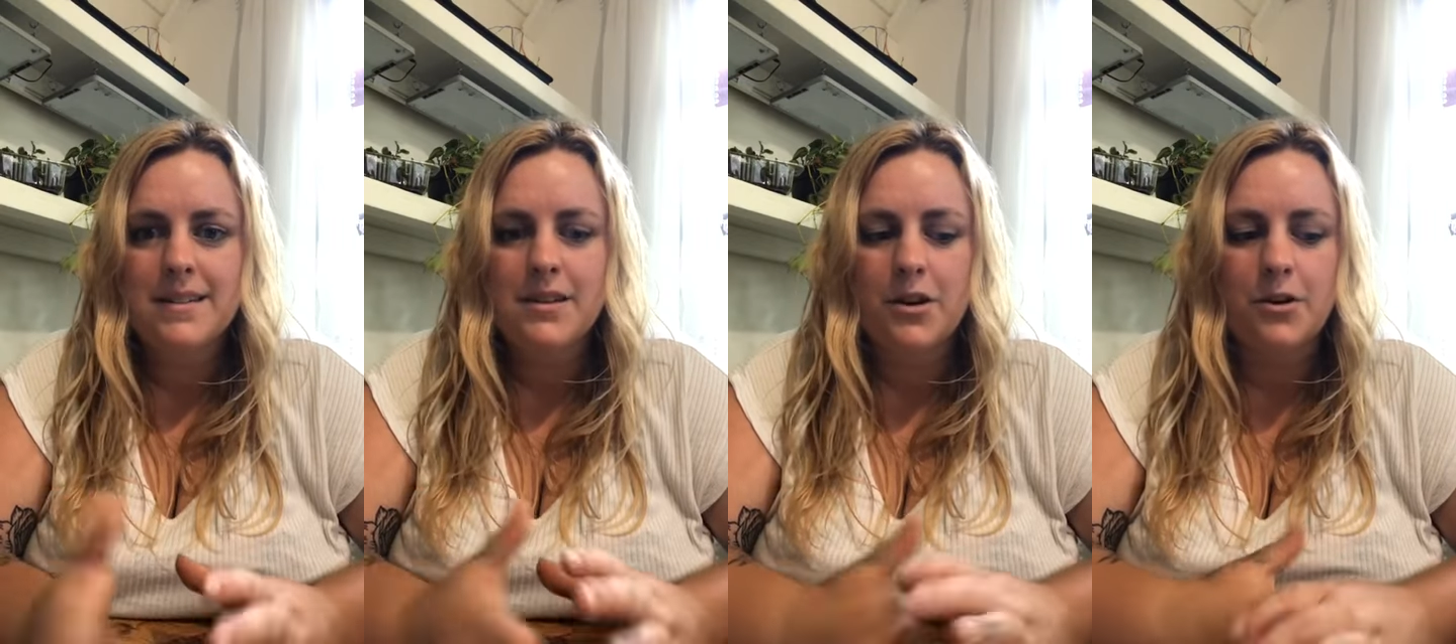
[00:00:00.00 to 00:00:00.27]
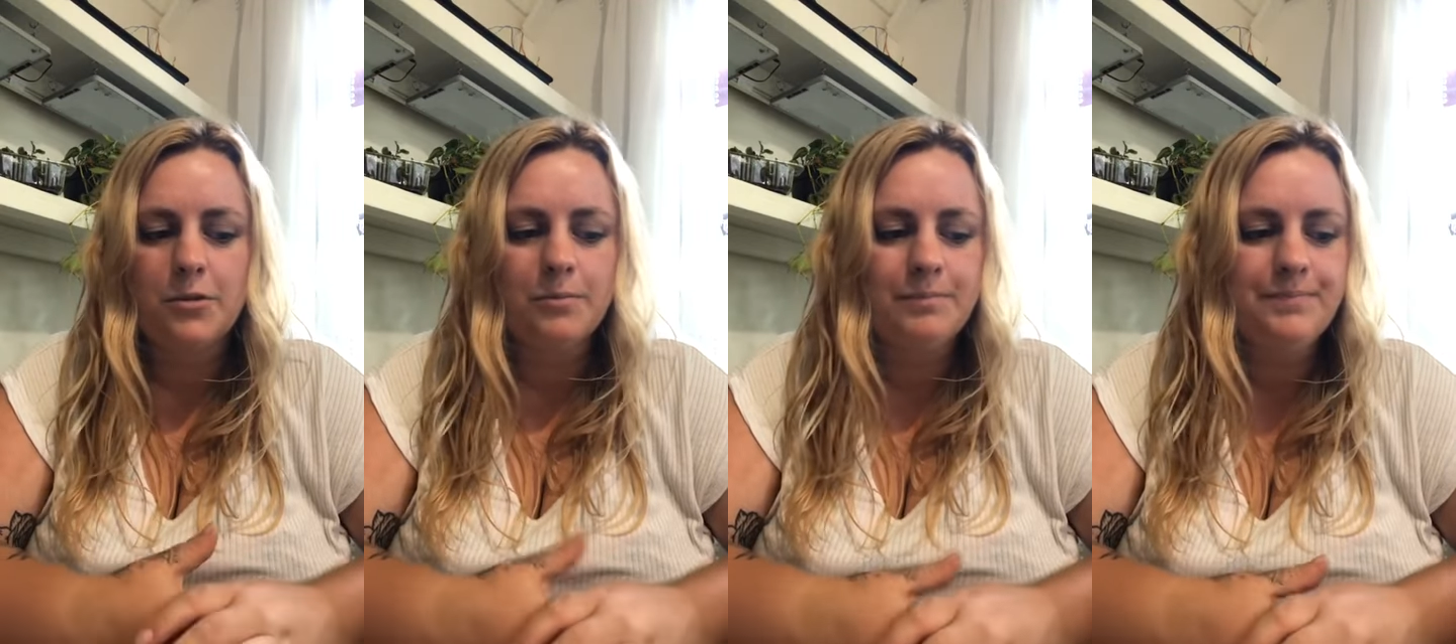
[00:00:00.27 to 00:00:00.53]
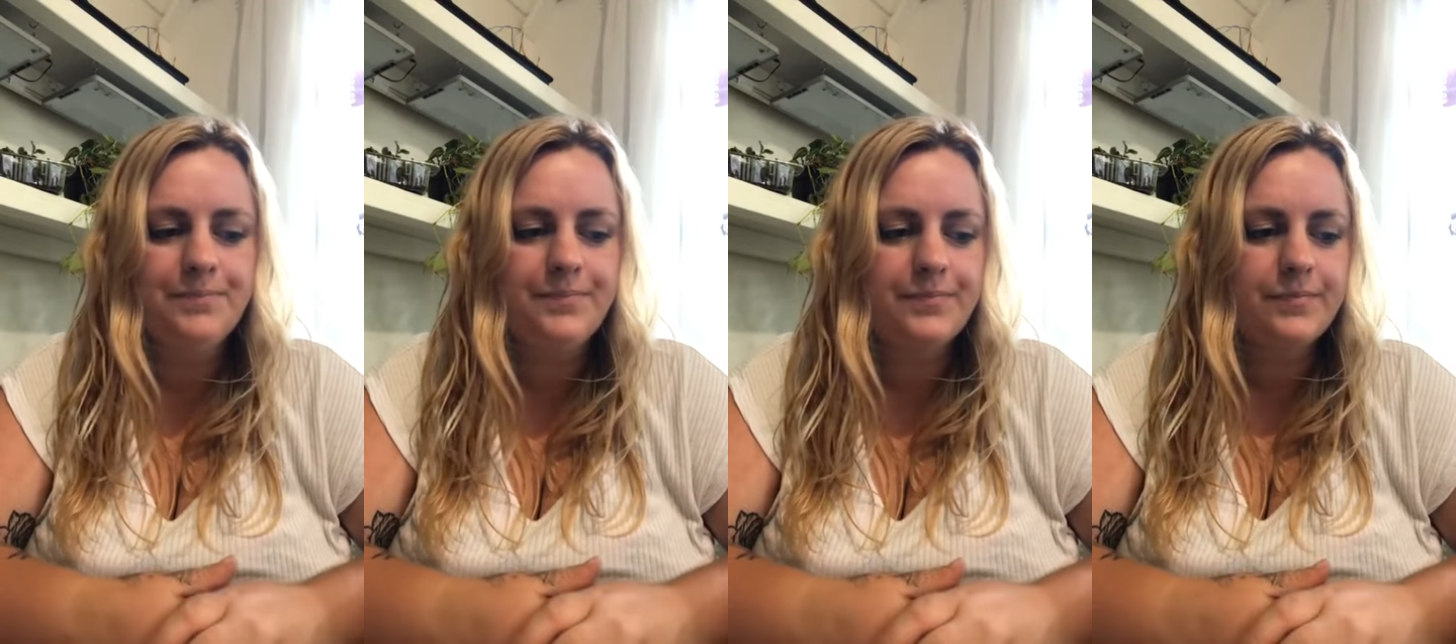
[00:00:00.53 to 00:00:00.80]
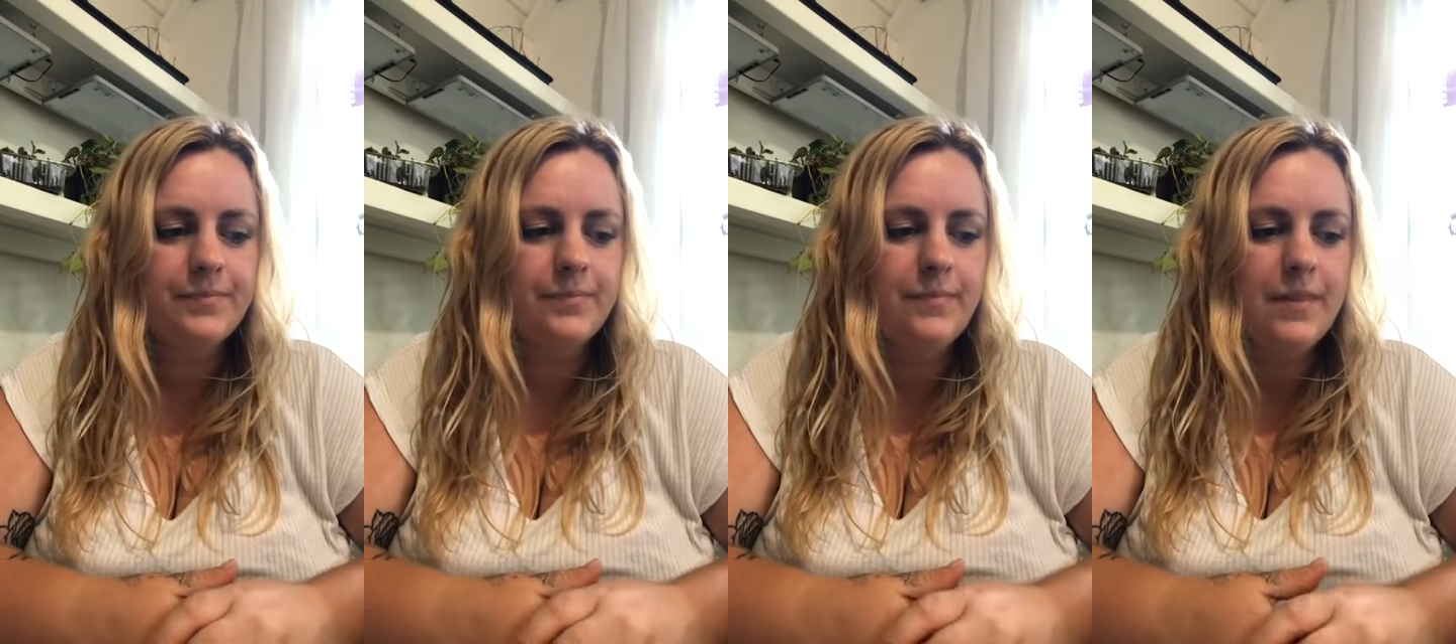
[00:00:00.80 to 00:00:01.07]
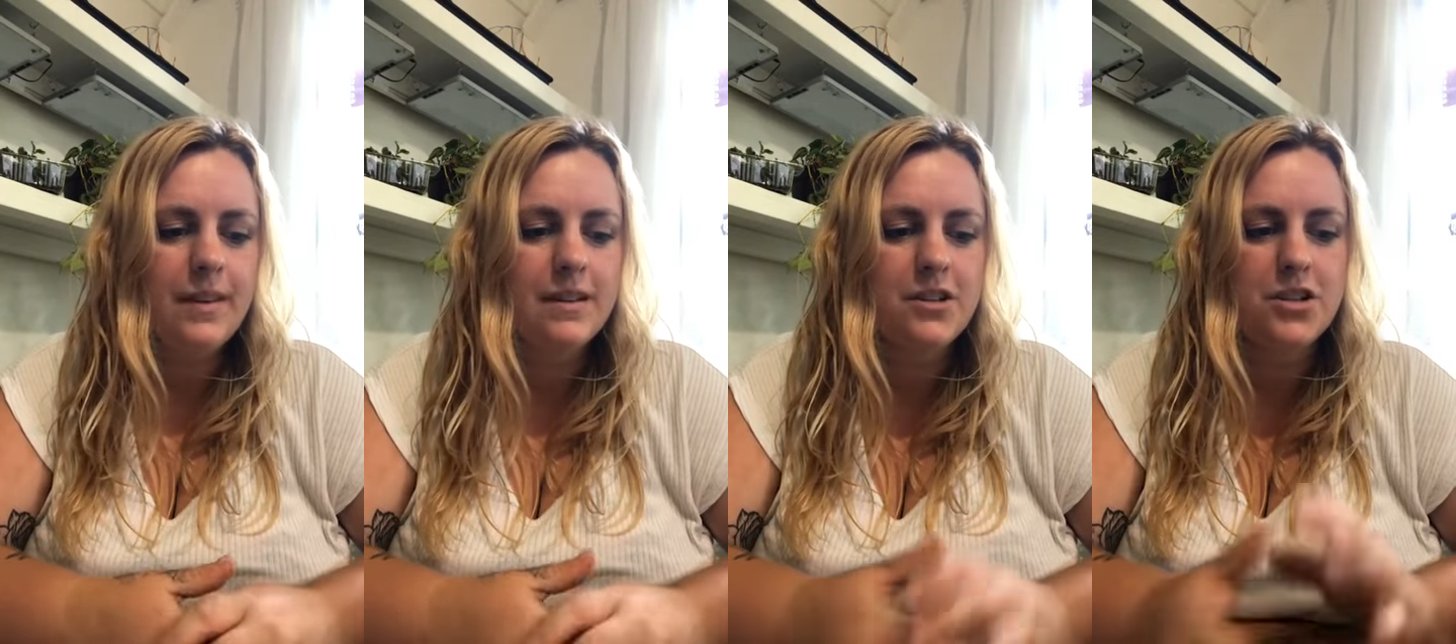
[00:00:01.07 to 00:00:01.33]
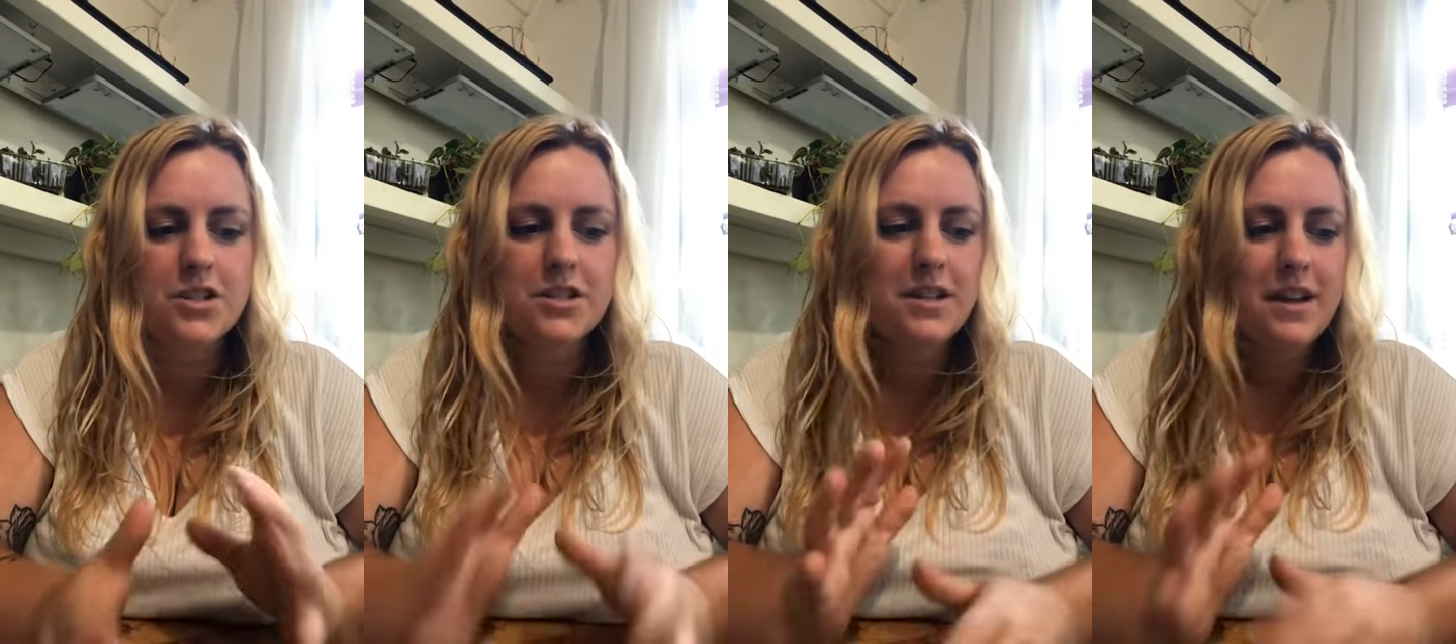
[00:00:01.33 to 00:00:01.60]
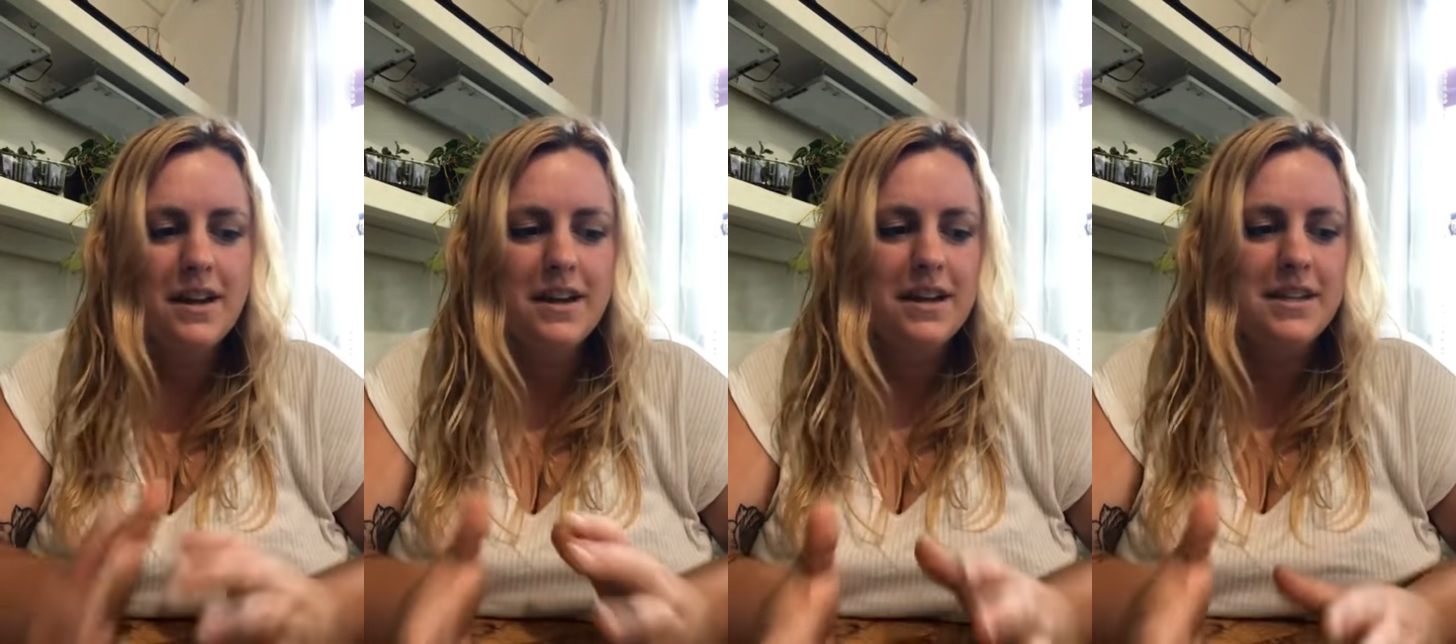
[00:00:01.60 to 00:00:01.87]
So just